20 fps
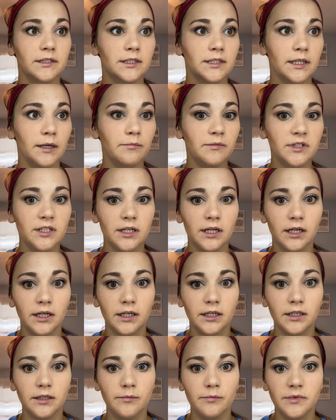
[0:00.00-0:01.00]

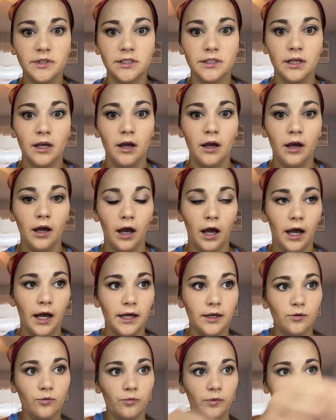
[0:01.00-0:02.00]
sometimes
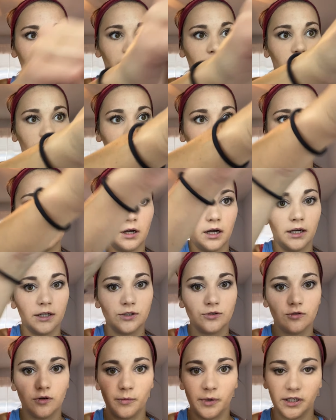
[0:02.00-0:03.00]
I will
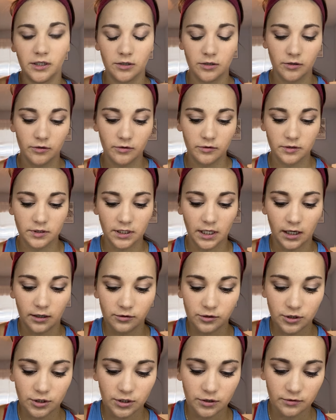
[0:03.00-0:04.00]
contour my nose. I'll
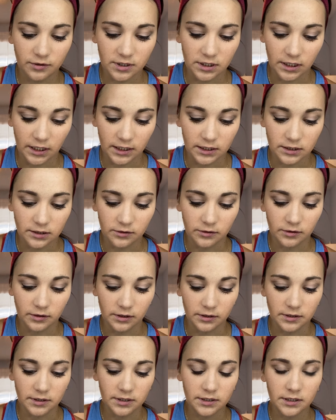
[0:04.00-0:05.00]
just do it today so you
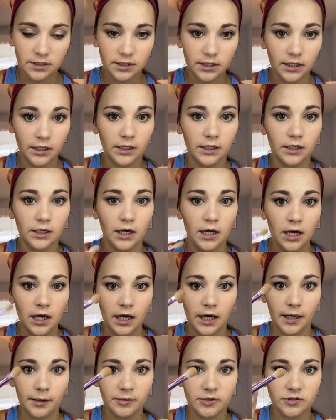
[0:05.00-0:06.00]
can see.
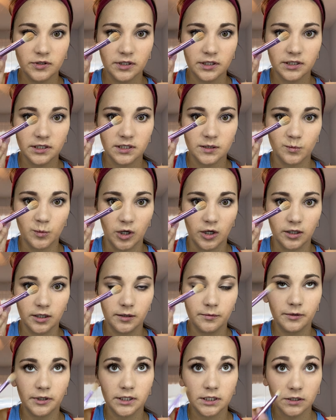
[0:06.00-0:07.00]
I'm using a
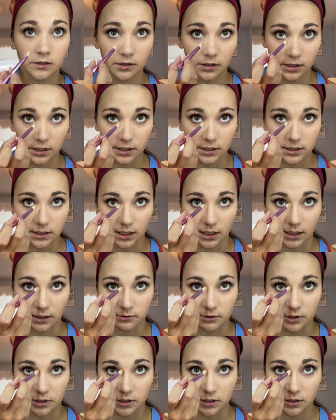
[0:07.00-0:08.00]
smaller brush for this, and
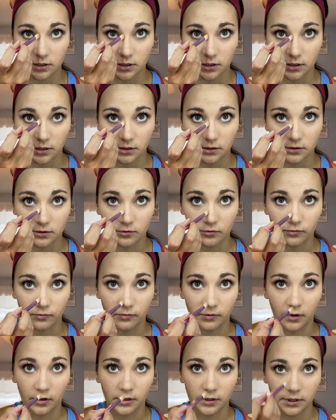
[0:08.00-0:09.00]
I'm just kind of
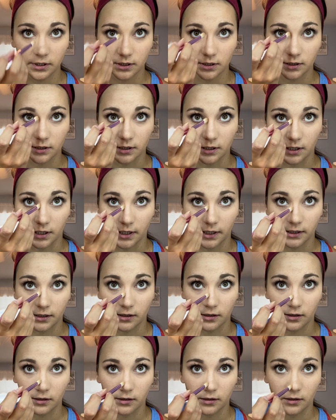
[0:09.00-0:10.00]
drawing a line
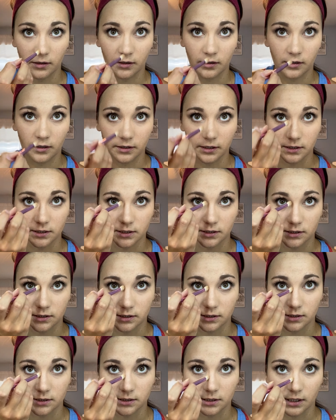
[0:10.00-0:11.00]
on the
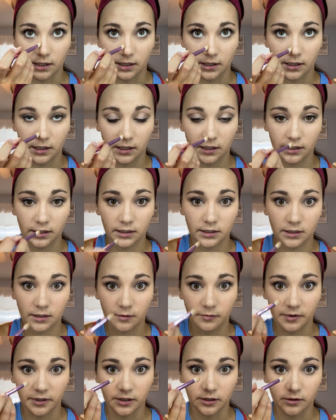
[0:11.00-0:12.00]
side
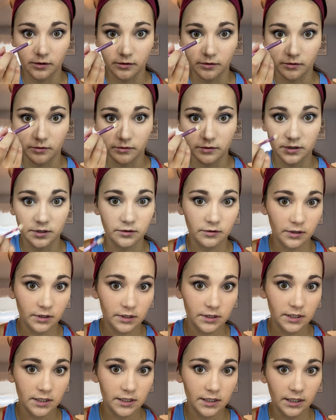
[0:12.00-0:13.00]
of my nose. You
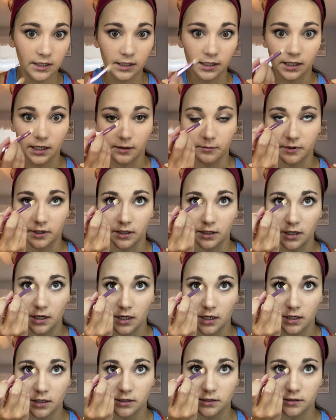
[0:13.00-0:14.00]
can see it coming.
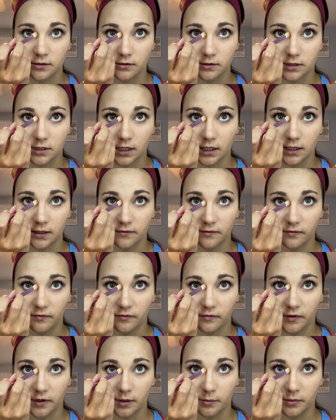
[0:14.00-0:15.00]
So it's kind of
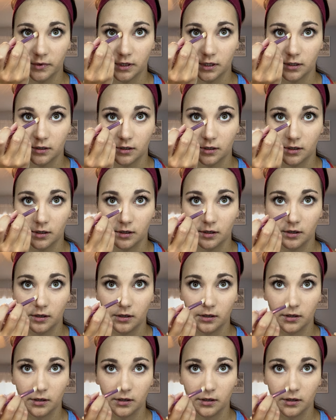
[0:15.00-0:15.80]
from the